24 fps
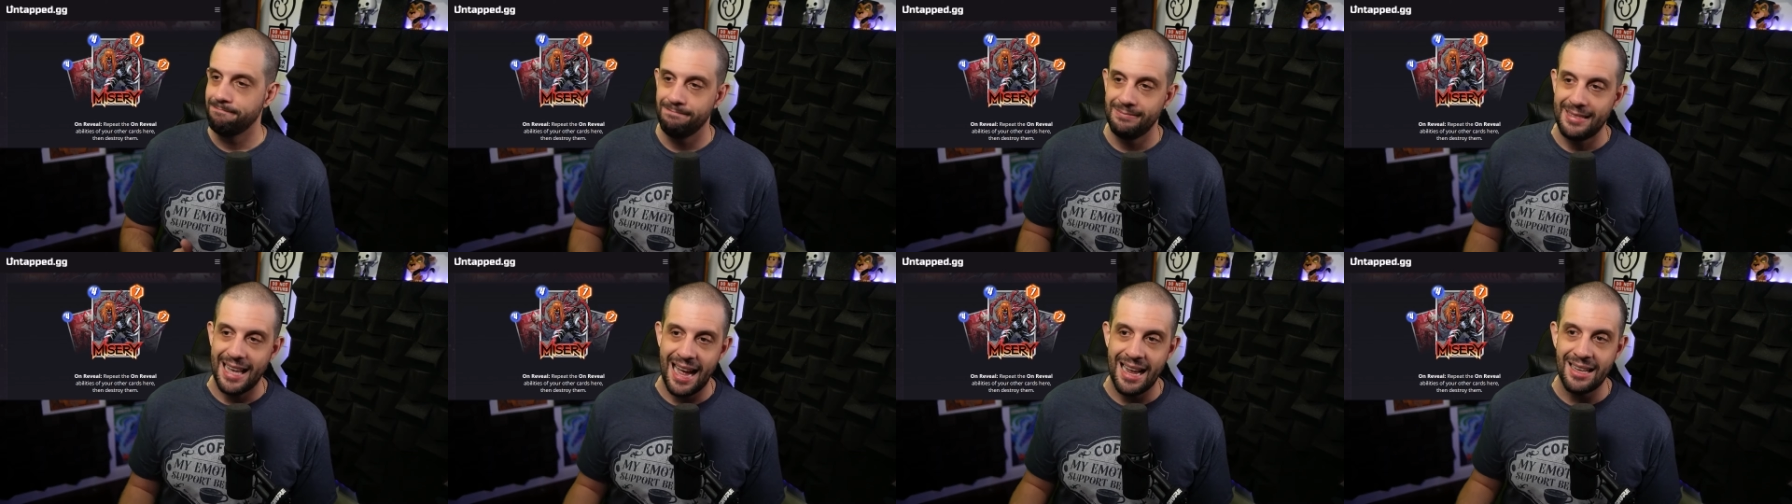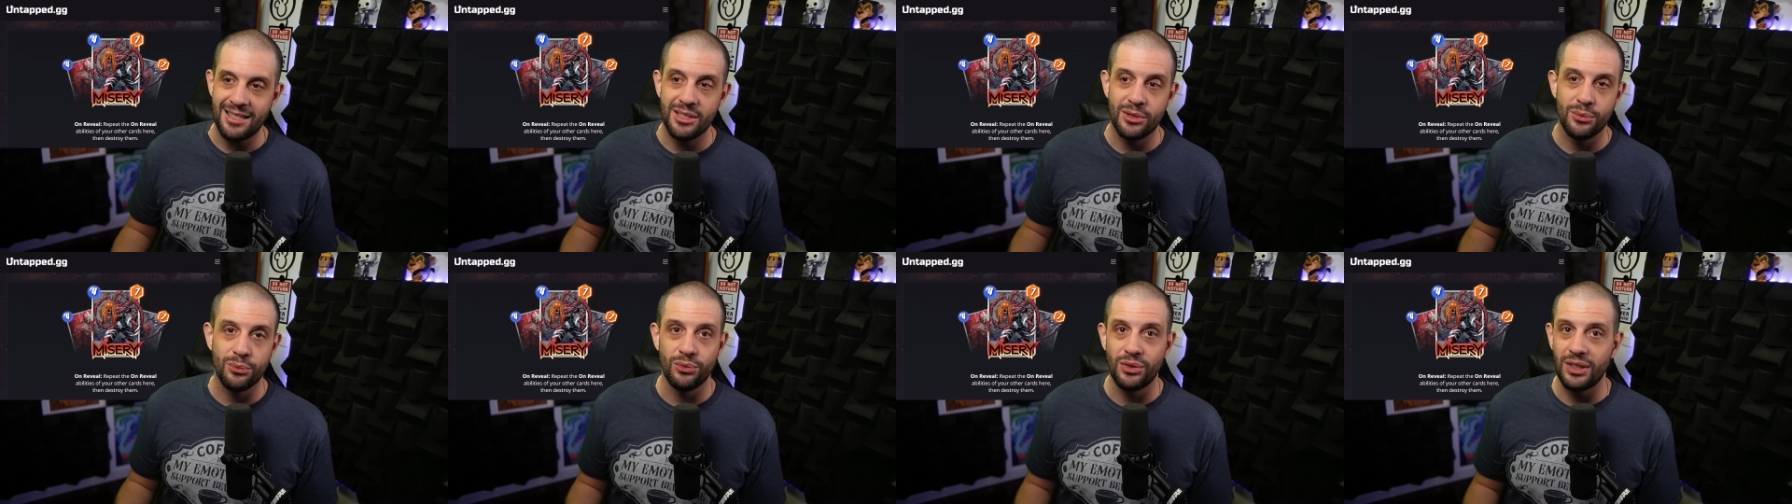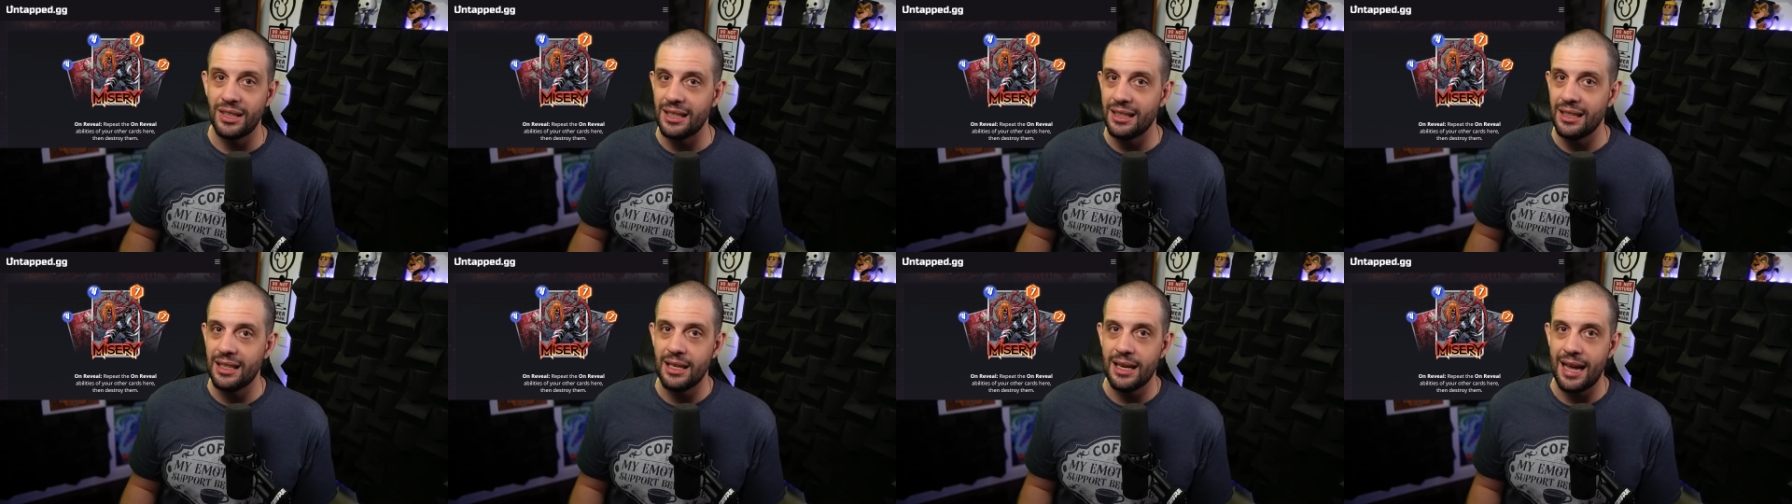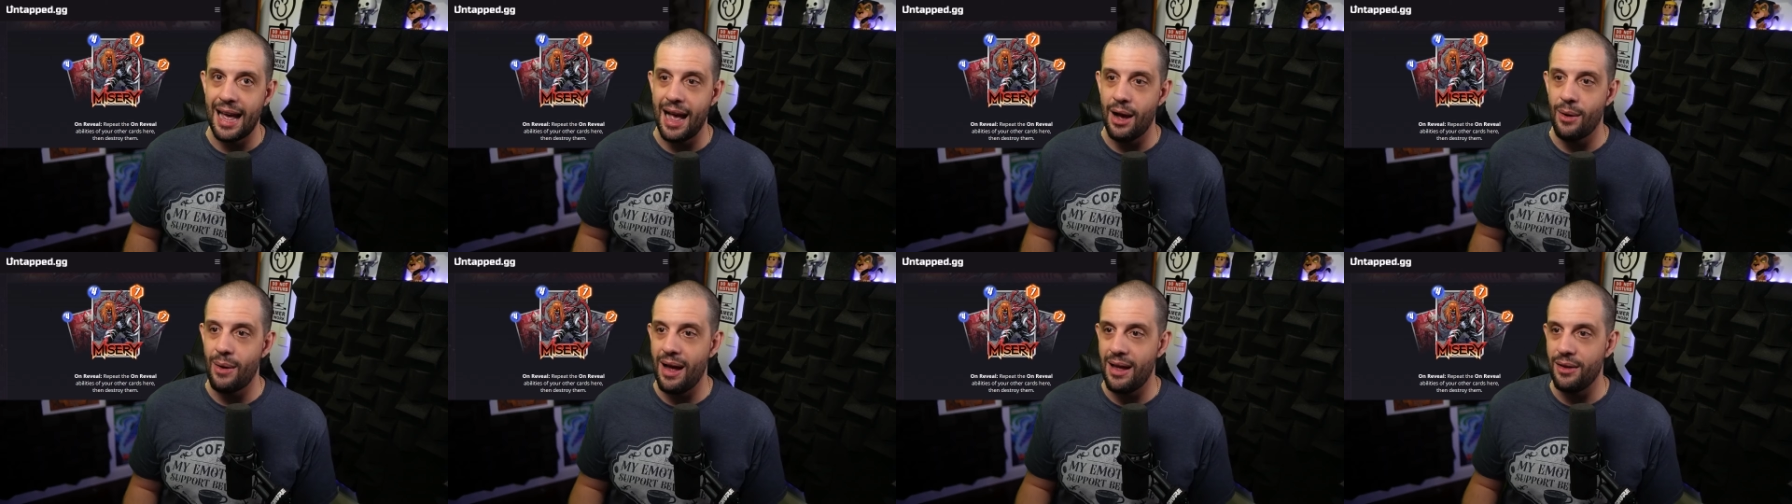That's really
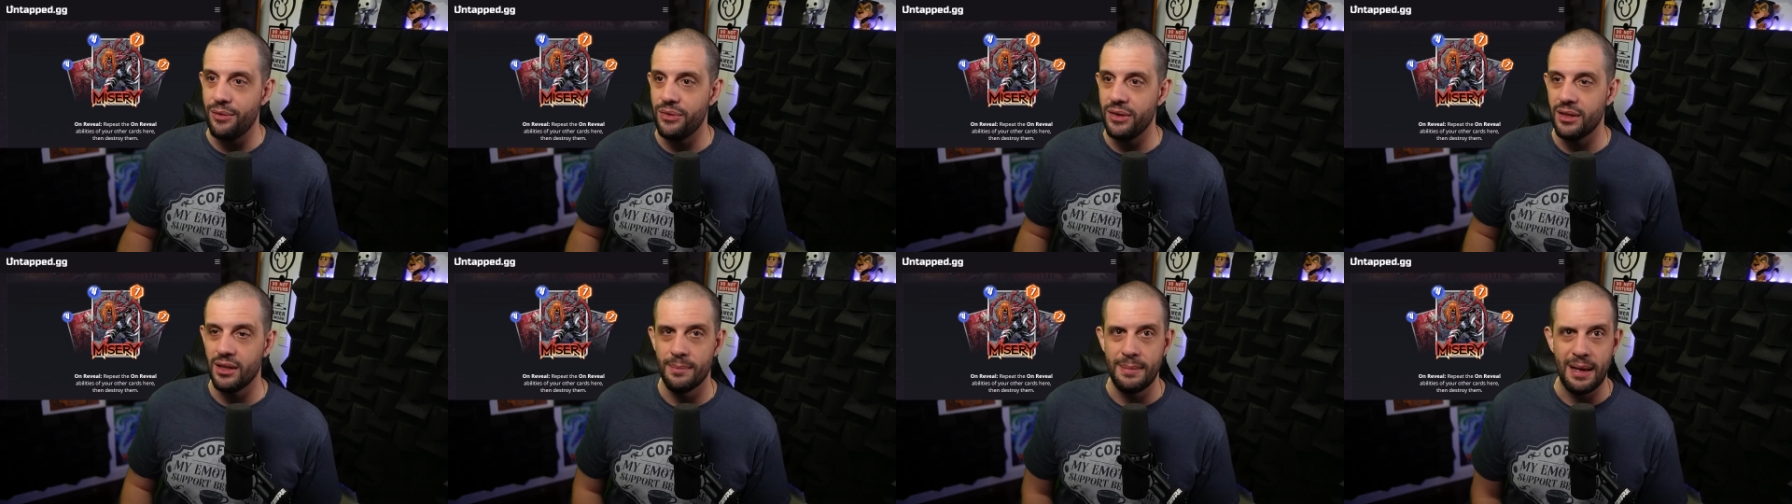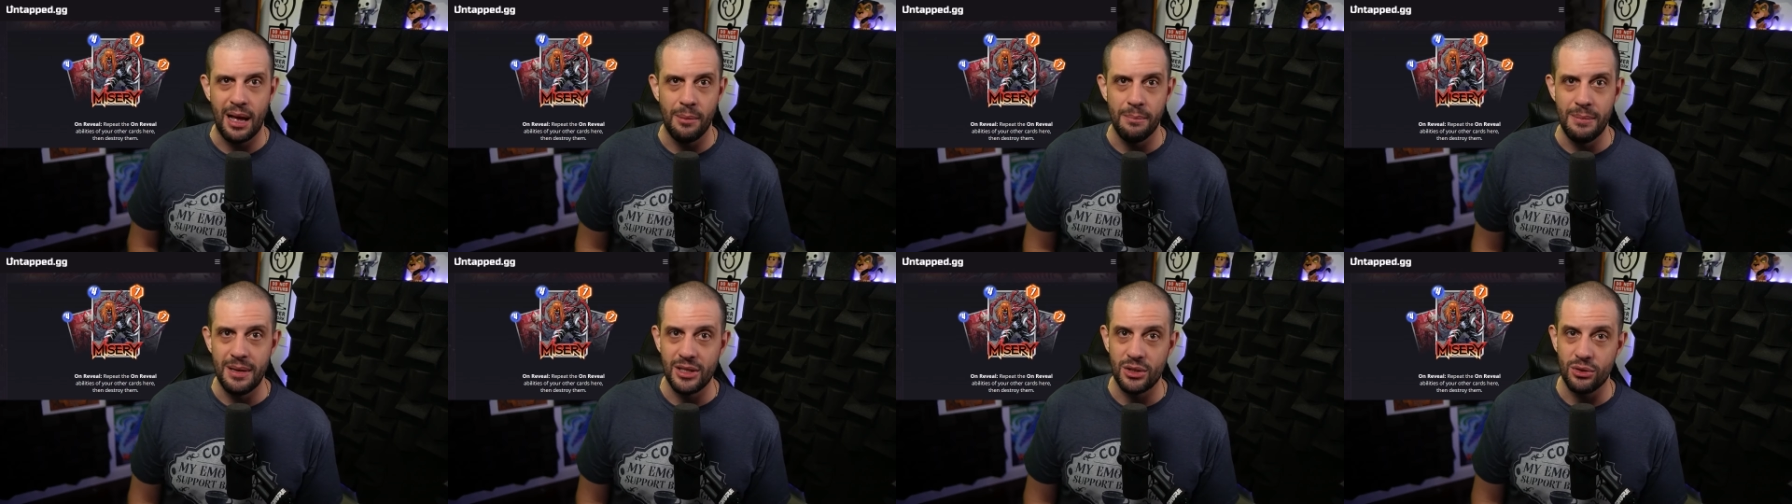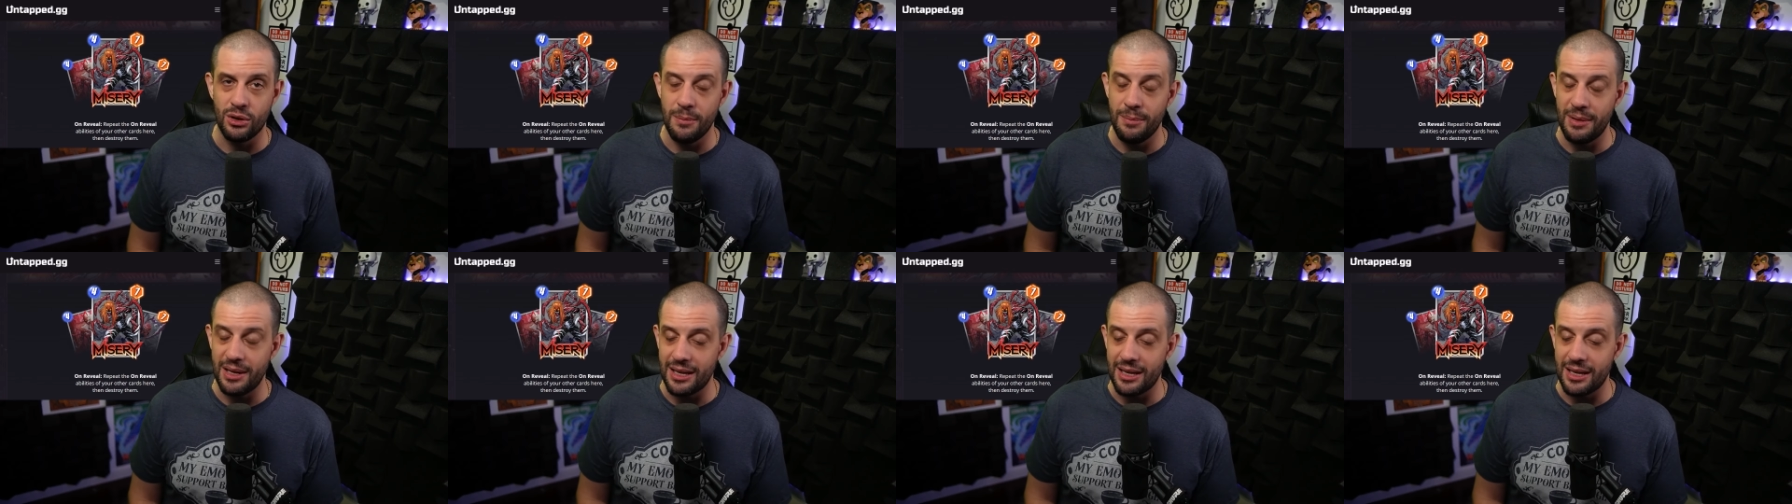how I feel about Misery,